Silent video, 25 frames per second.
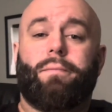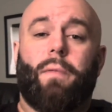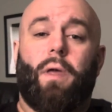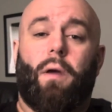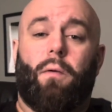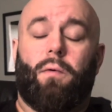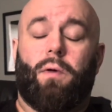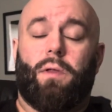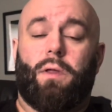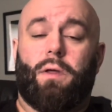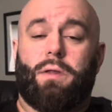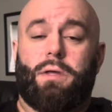
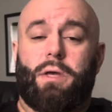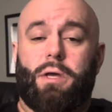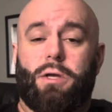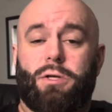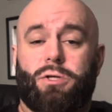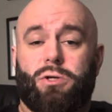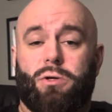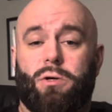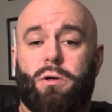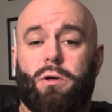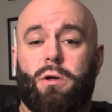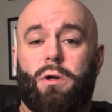And when the
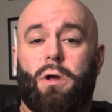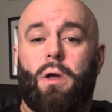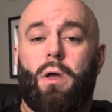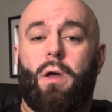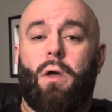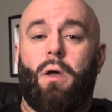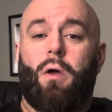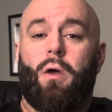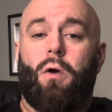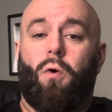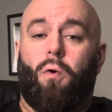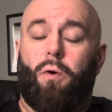teacher
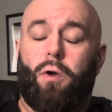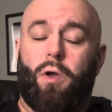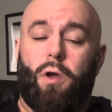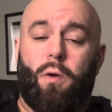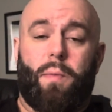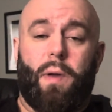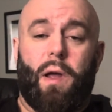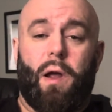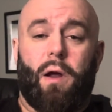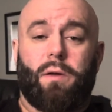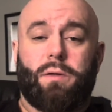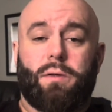or your
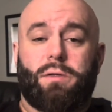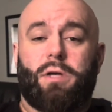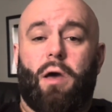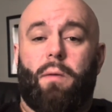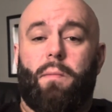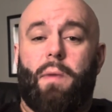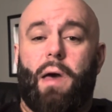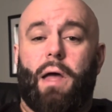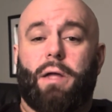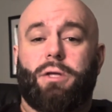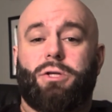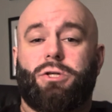parents
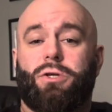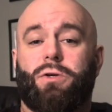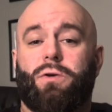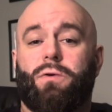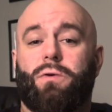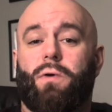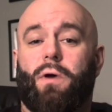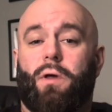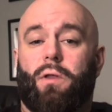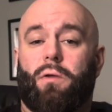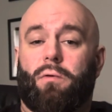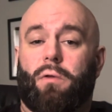come at you
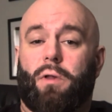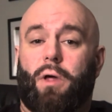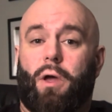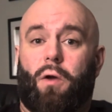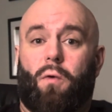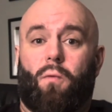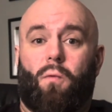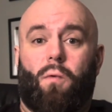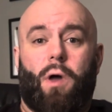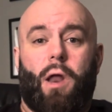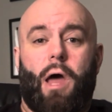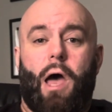and they're like,
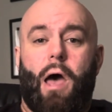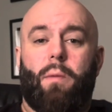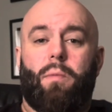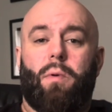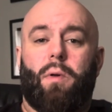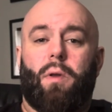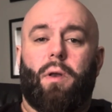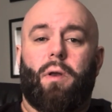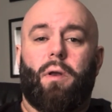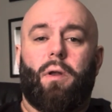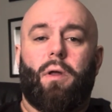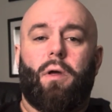what
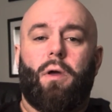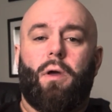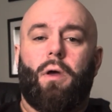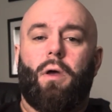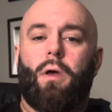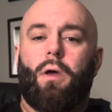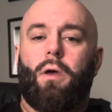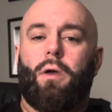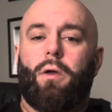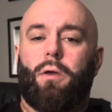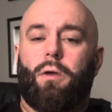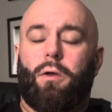happened?
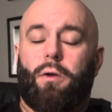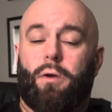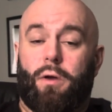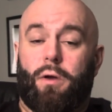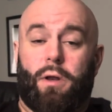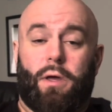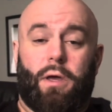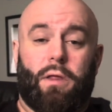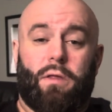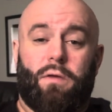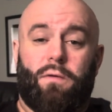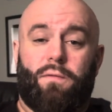You're going
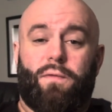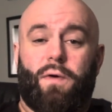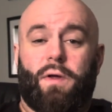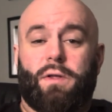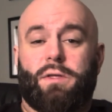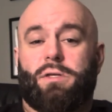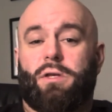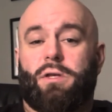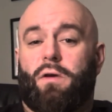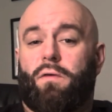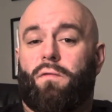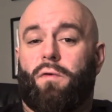to get
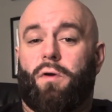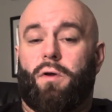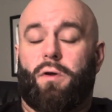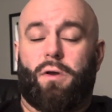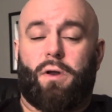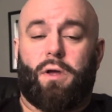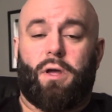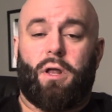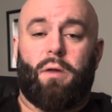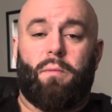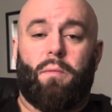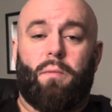defensive, or you're going
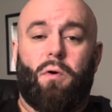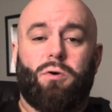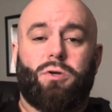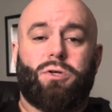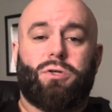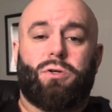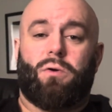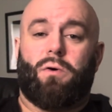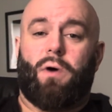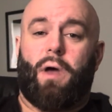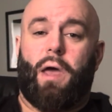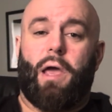to get
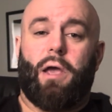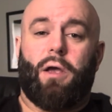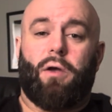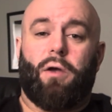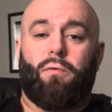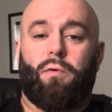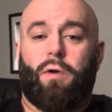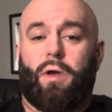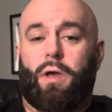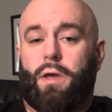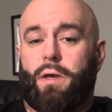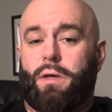emotional,
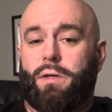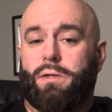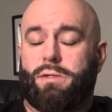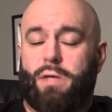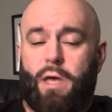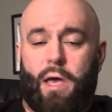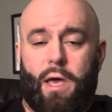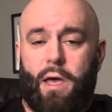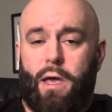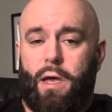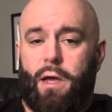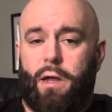angry,
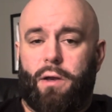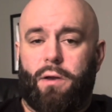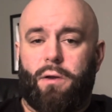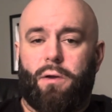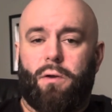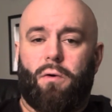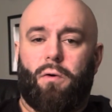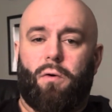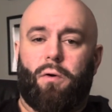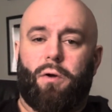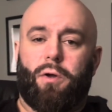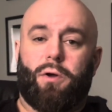sad,
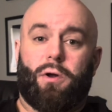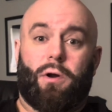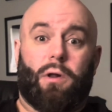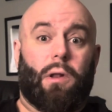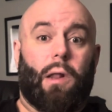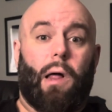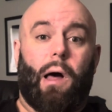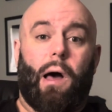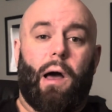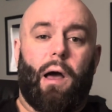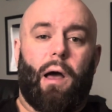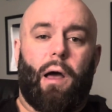or you're going to
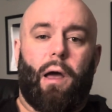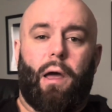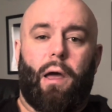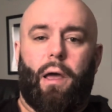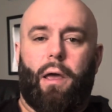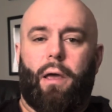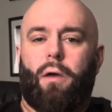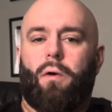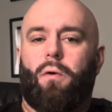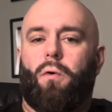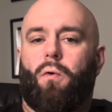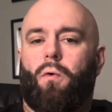
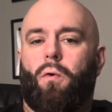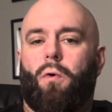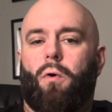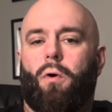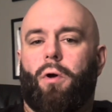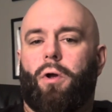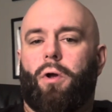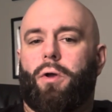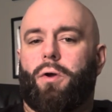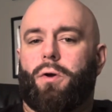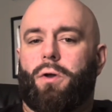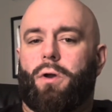lie,
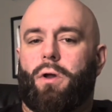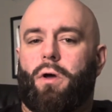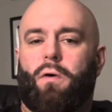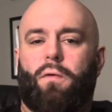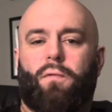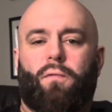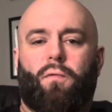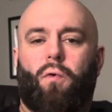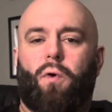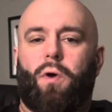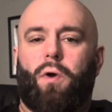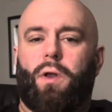or you're going to
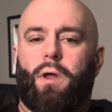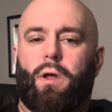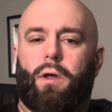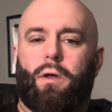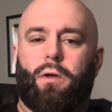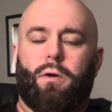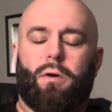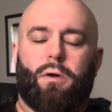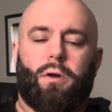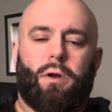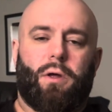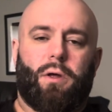avoid it.
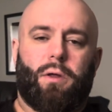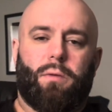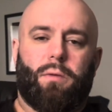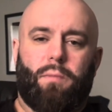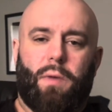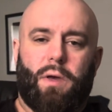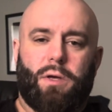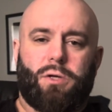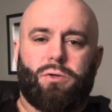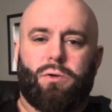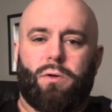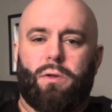You're going to
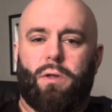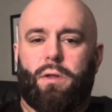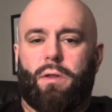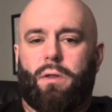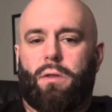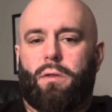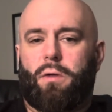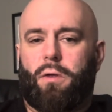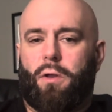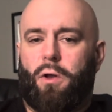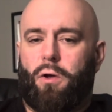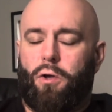make sure that,
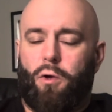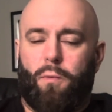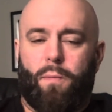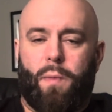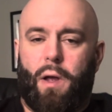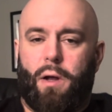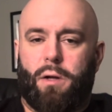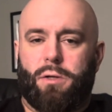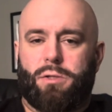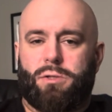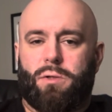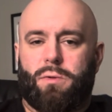your
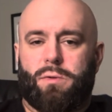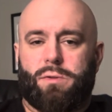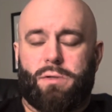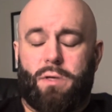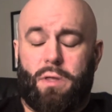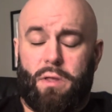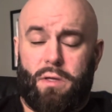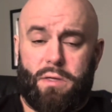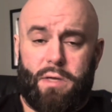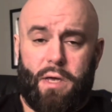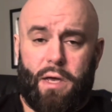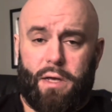parents don't see
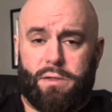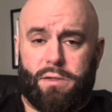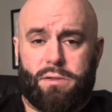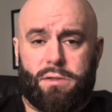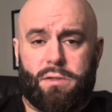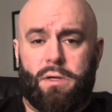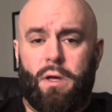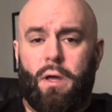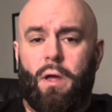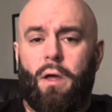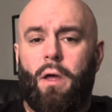the test.